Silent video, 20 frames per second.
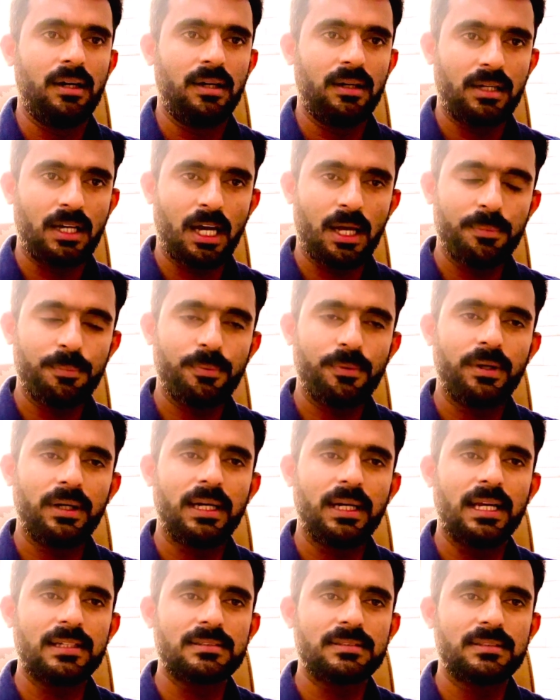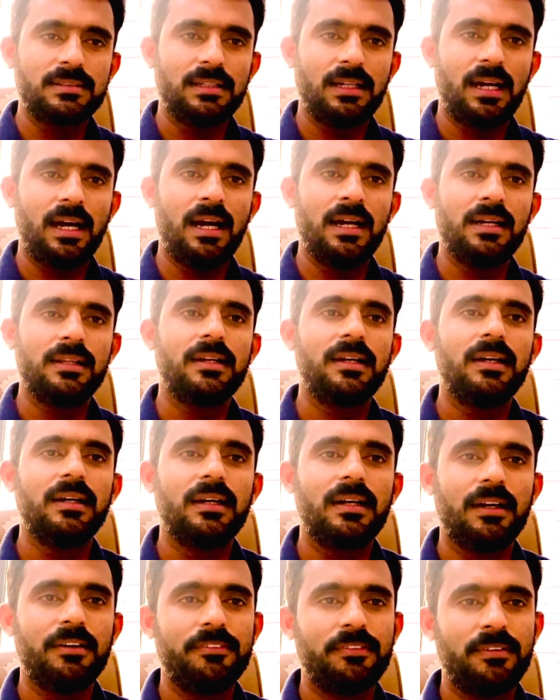corporate tax at the rate
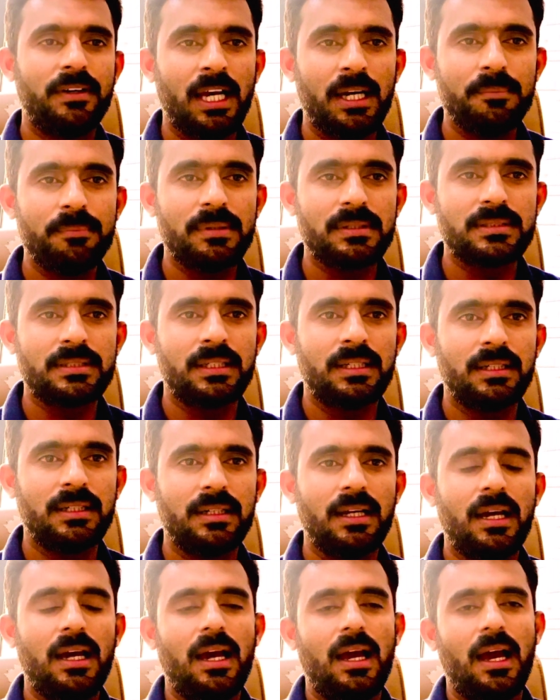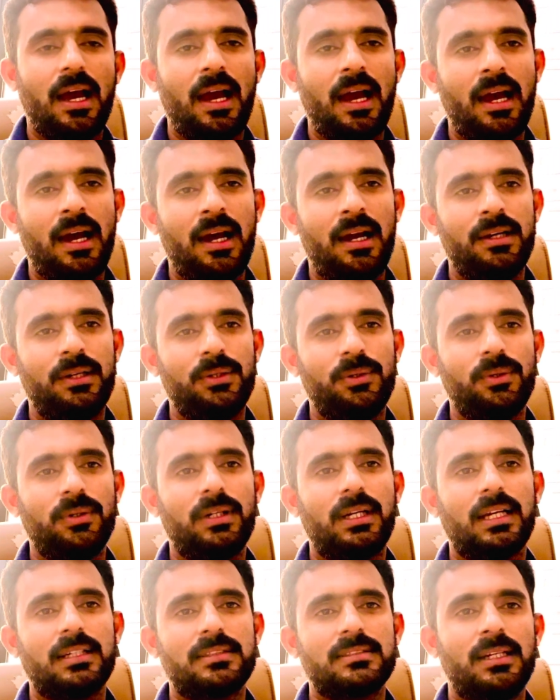of 9%, and your
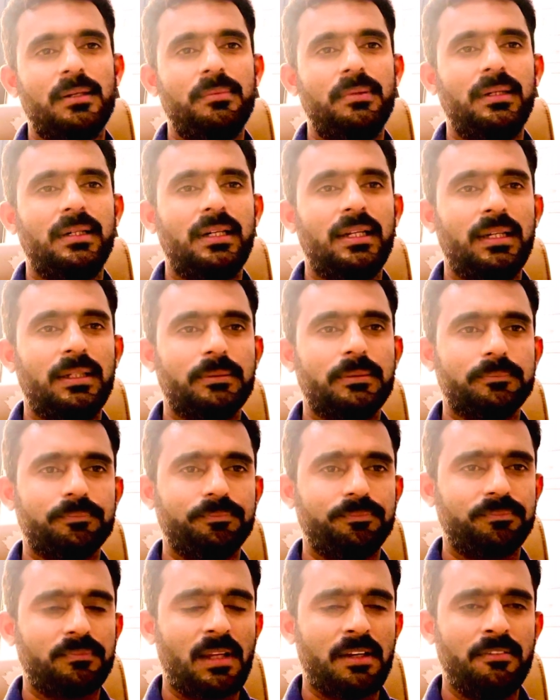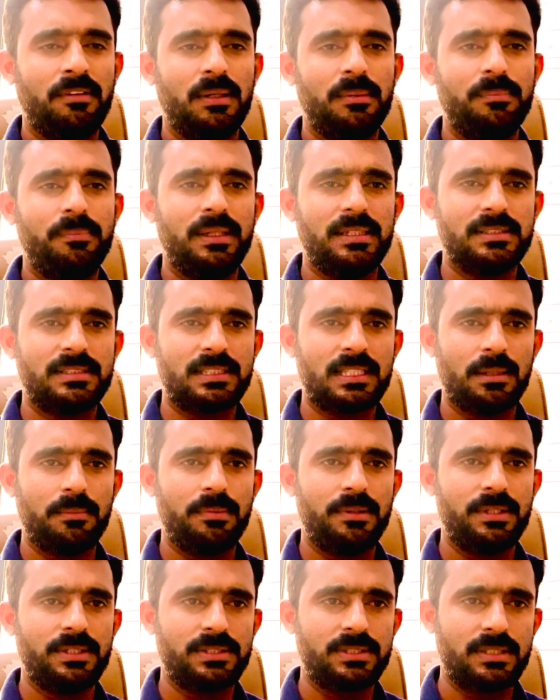tax liability will be
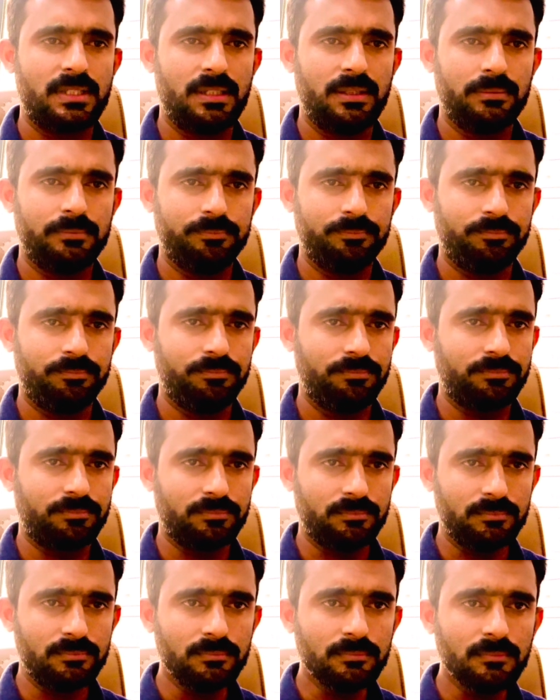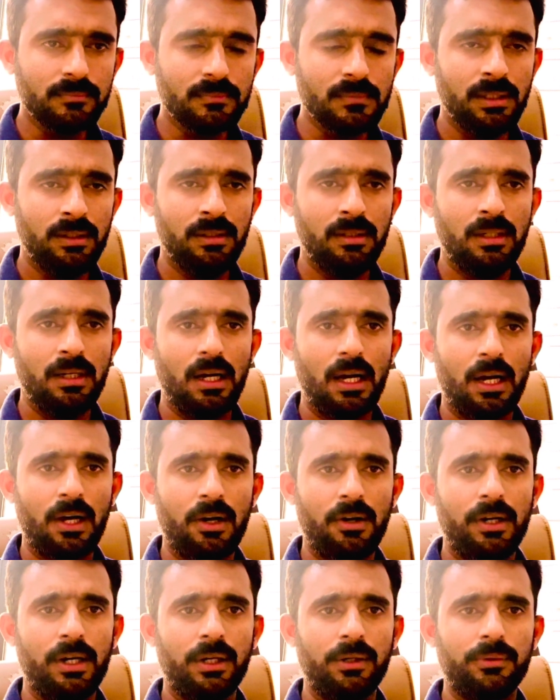established
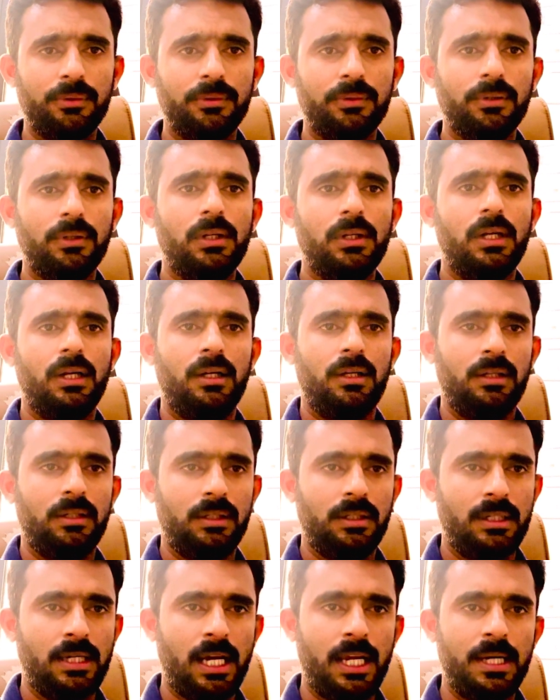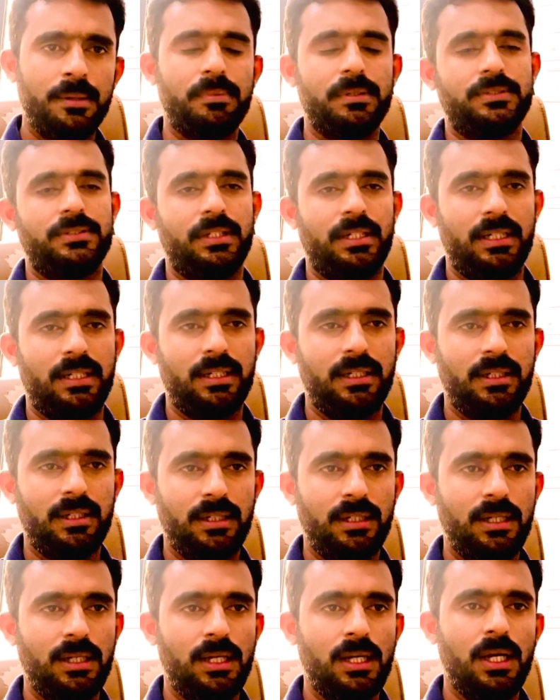according to 9%.
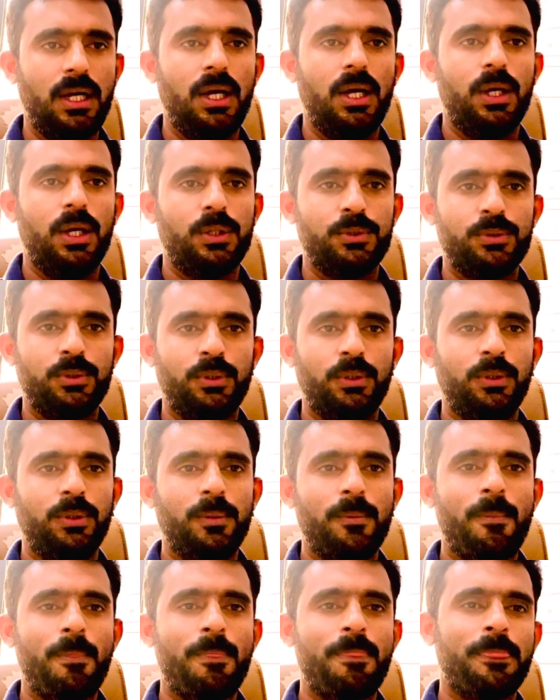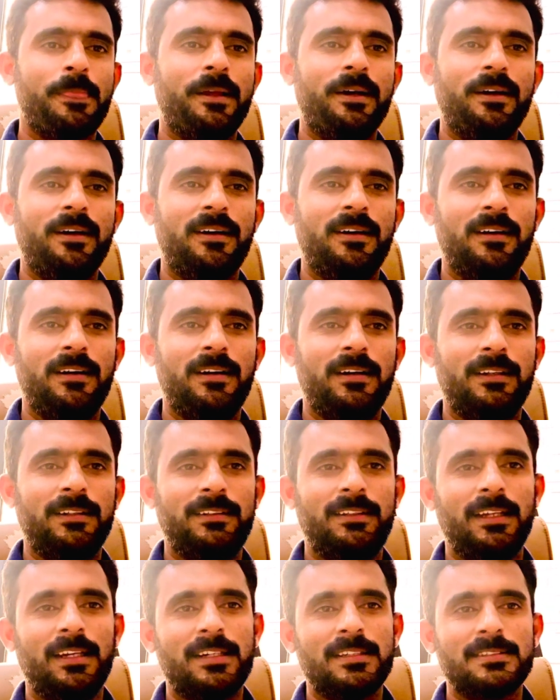So
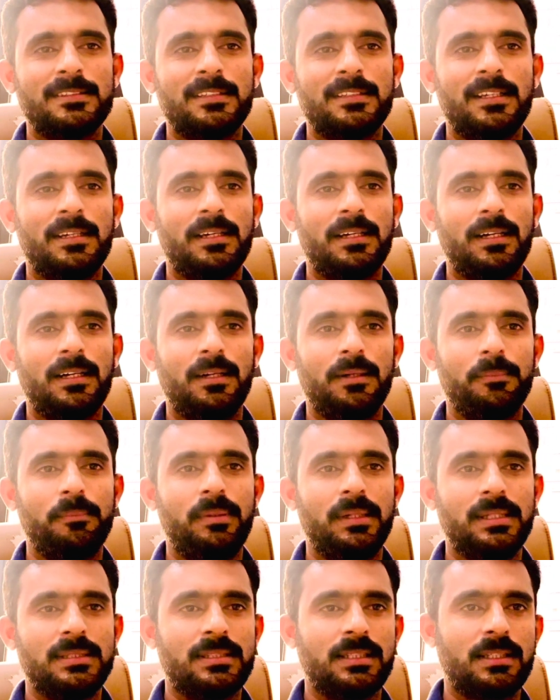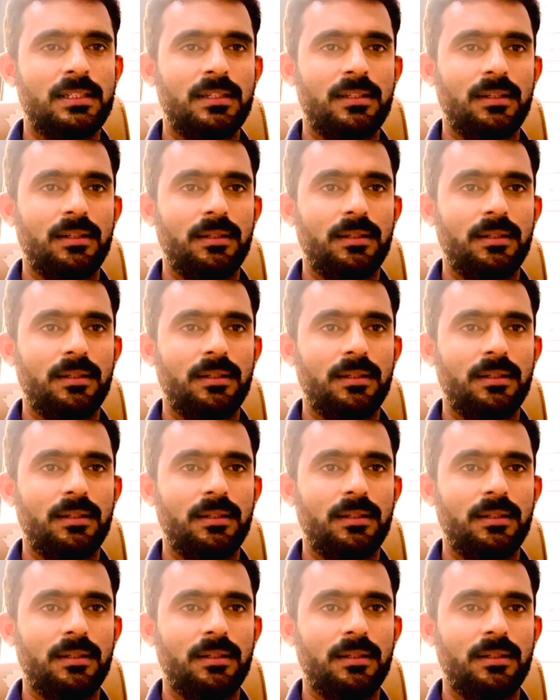there is a basic